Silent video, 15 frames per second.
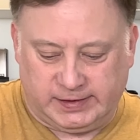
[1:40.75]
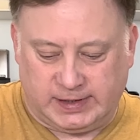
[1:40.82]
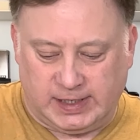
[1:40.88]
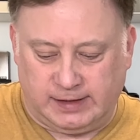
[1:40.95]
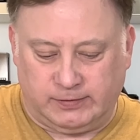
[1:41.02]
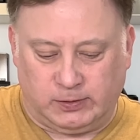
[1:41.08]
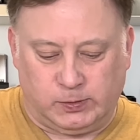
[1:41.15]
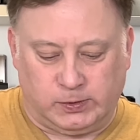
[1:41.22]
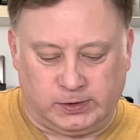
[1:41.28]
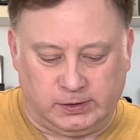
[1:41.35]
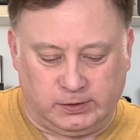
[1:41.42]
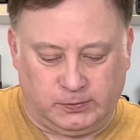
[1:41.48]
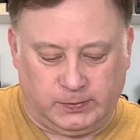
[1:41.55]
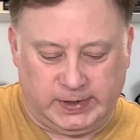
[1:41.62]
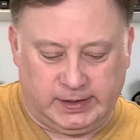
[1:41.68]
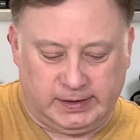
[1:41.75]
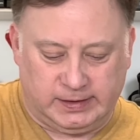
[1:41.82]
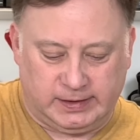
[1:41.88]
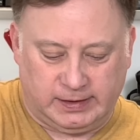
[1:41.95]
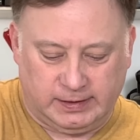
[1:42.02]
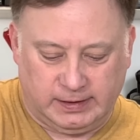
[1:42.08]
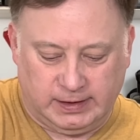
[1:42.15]
kind of a
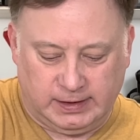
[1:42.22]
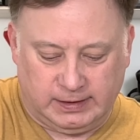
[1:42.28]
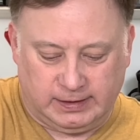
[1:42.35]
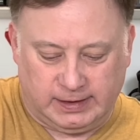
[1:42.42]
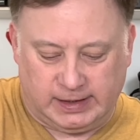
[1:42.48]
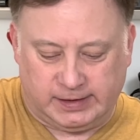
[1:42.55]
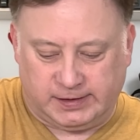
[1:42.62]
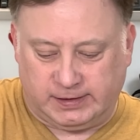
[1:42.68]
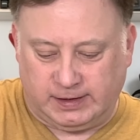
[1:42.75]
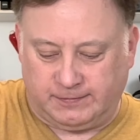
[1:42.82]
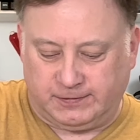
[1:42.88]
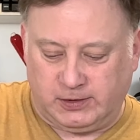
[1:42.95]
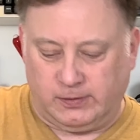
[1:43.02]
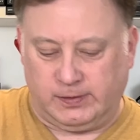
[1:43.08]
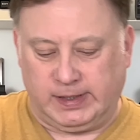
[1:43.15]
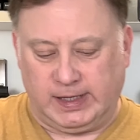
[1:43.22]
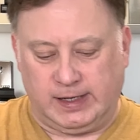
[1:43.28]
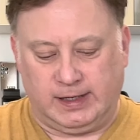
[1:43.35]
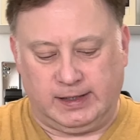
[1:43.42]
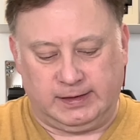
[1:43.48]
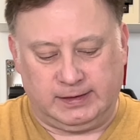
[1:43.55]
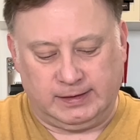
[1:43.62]
whirlwind, a lot of stuff going
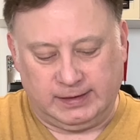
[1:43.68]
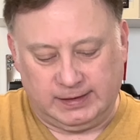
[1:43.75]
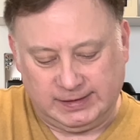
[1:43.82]
on.